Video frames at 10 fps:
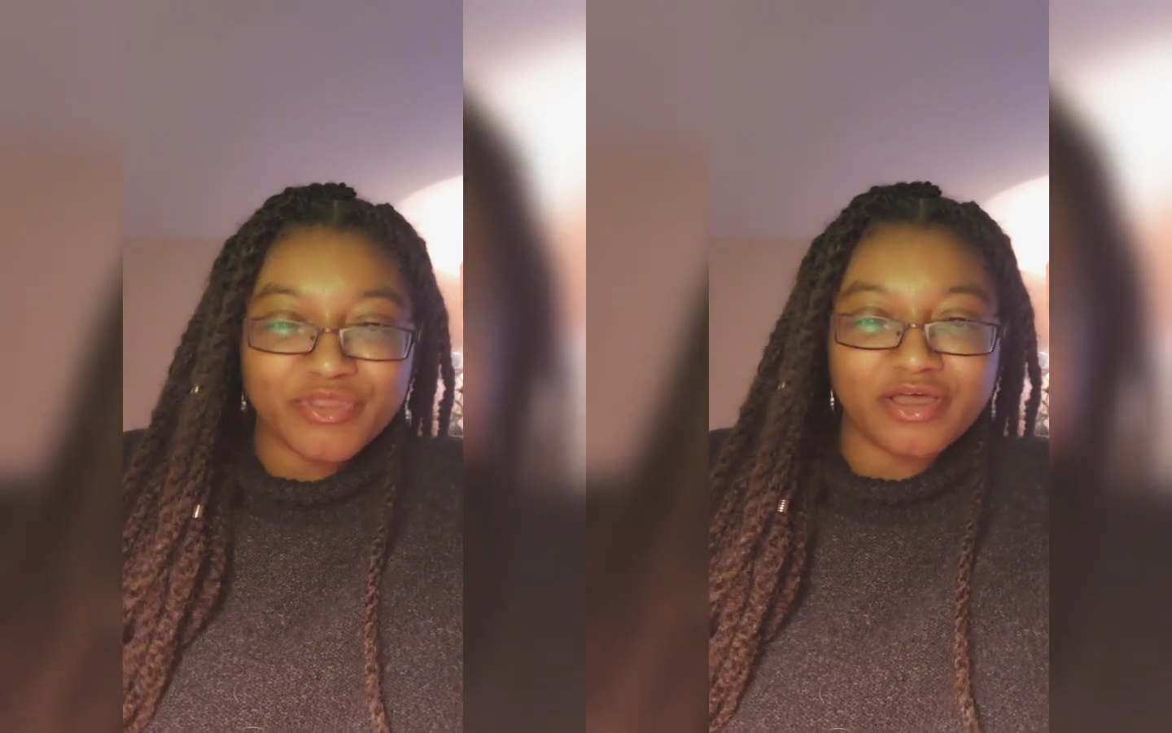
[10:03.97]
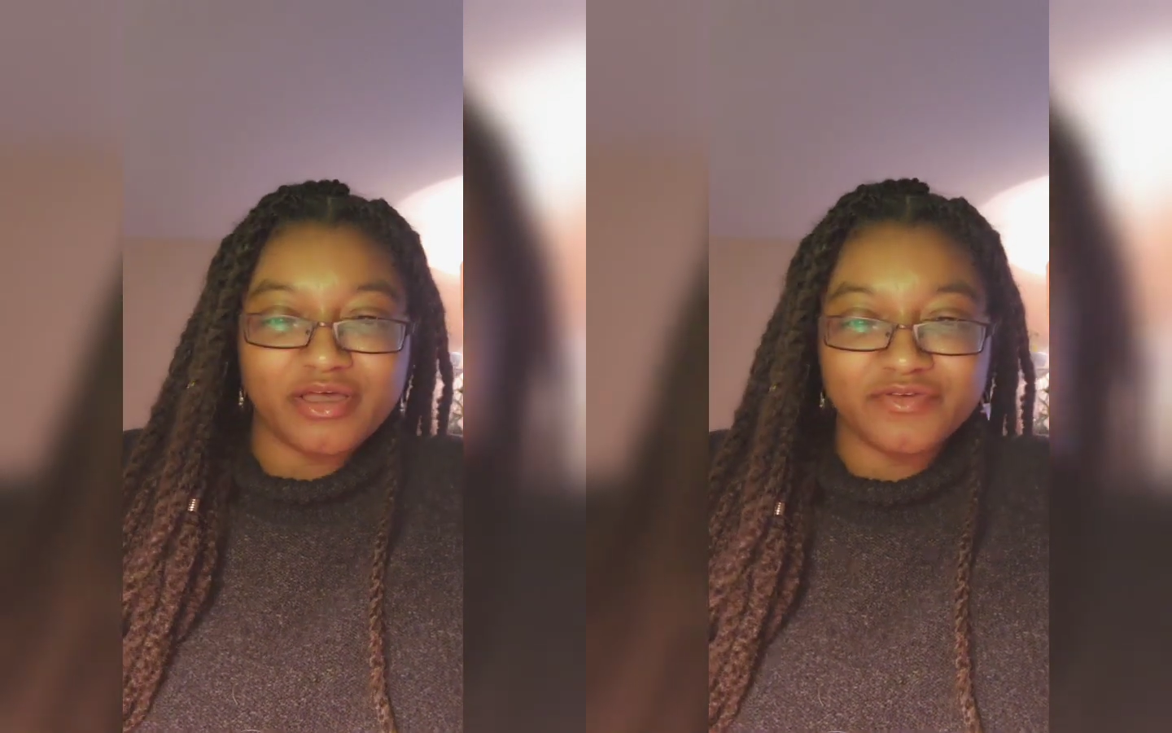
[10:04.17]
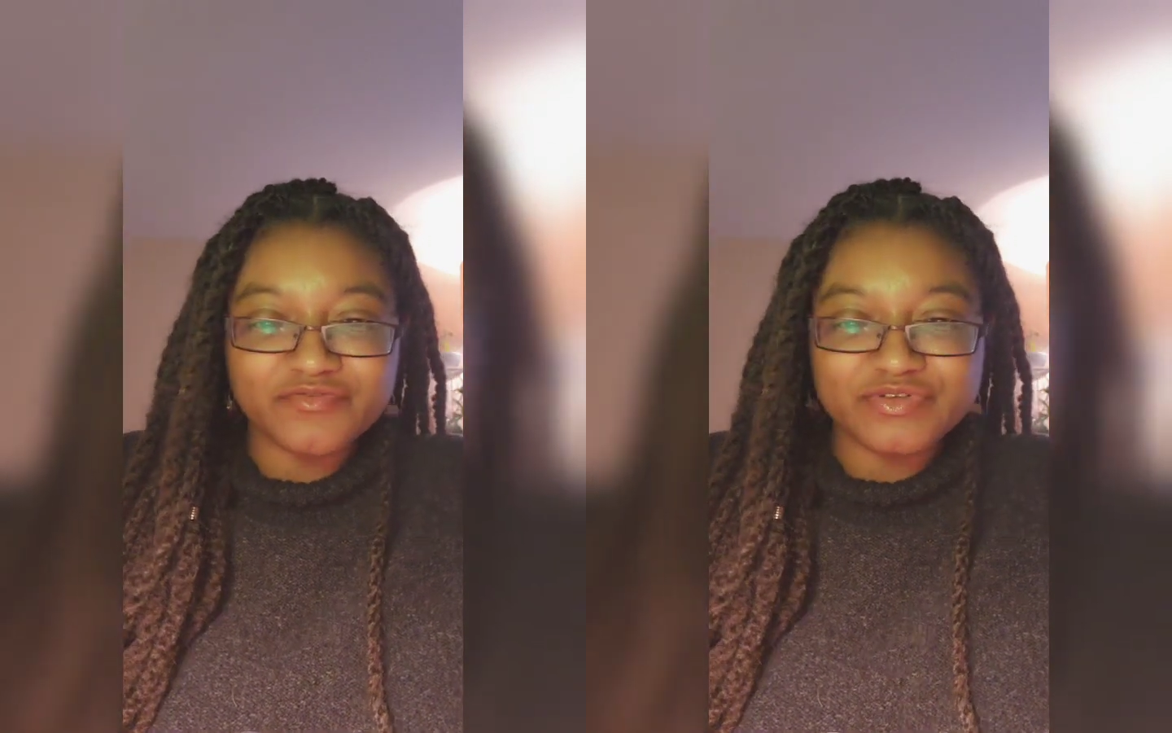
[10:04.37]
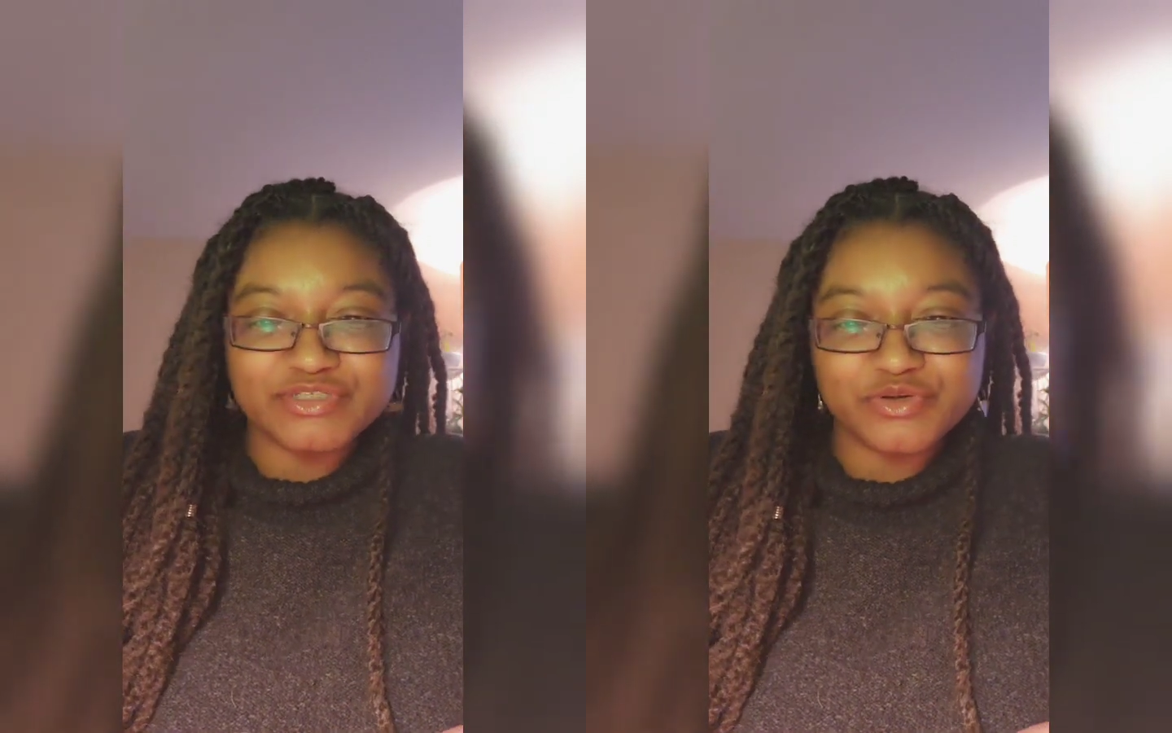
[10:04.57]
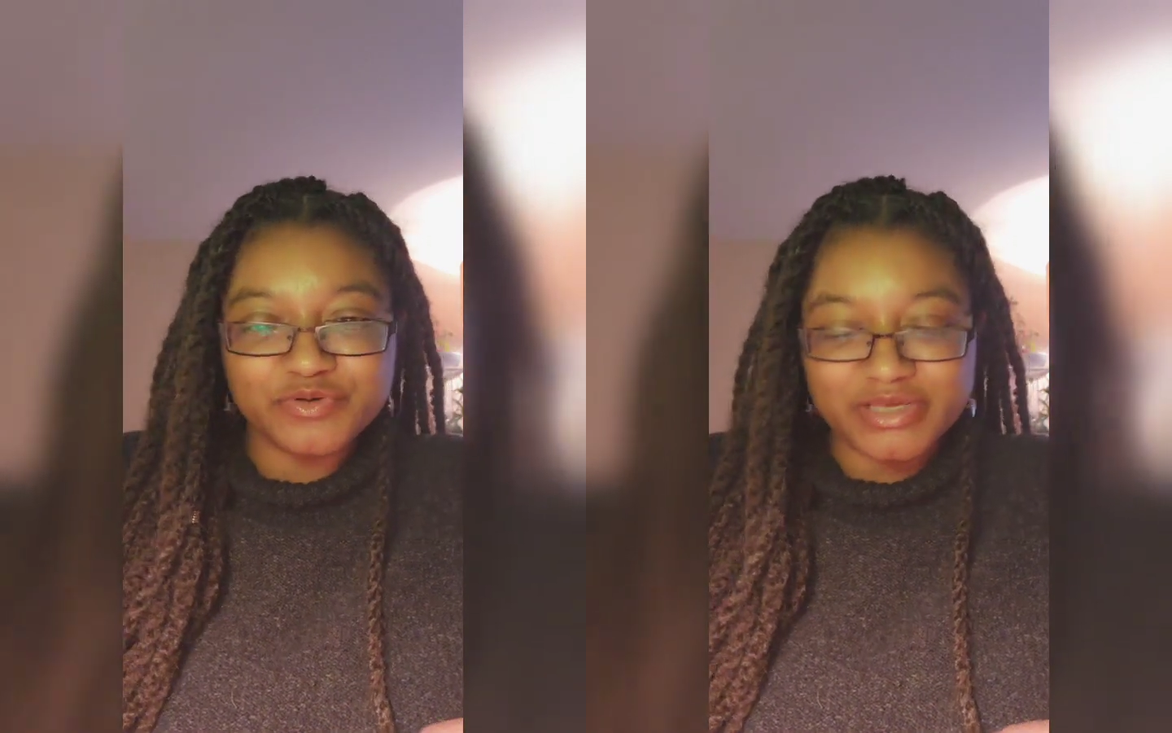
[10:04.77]
oomph
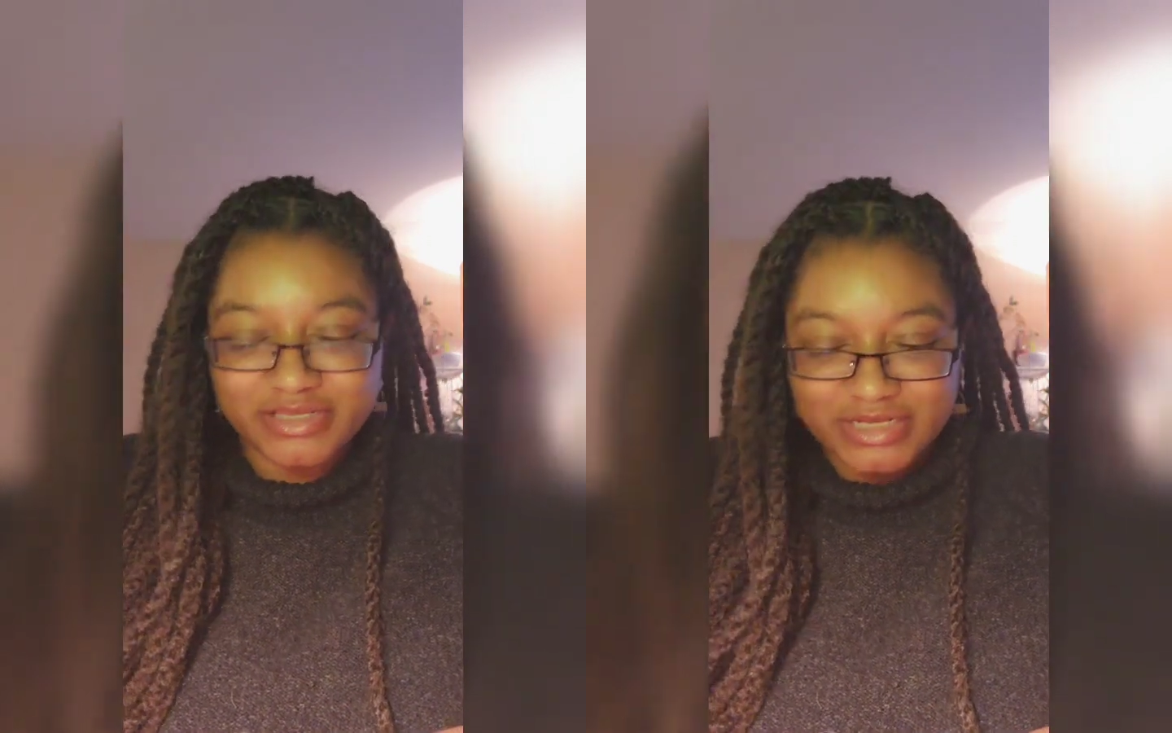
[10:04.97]
to it.